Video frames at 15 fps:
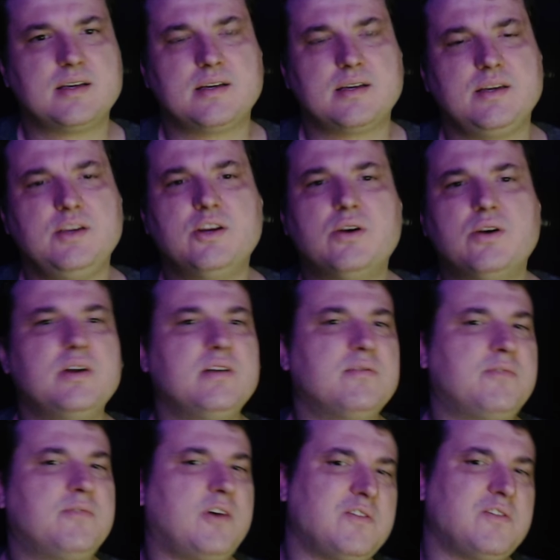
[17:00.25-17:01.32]
it
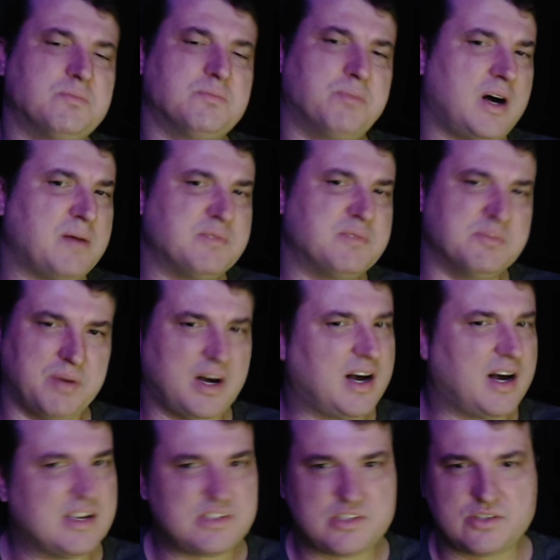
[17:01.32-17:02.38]
involves Bob's
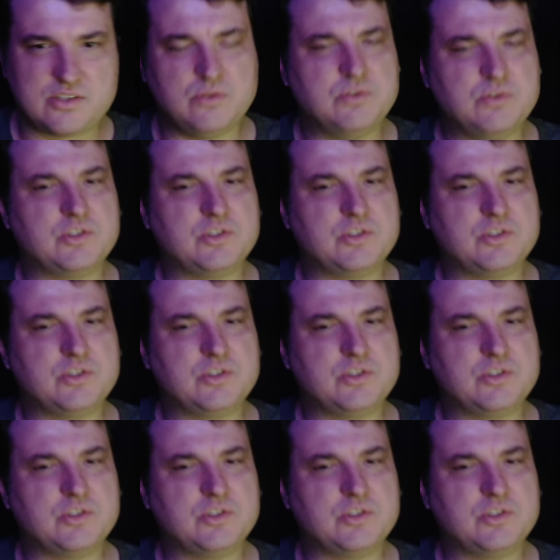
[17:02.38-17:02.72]
boss, who's a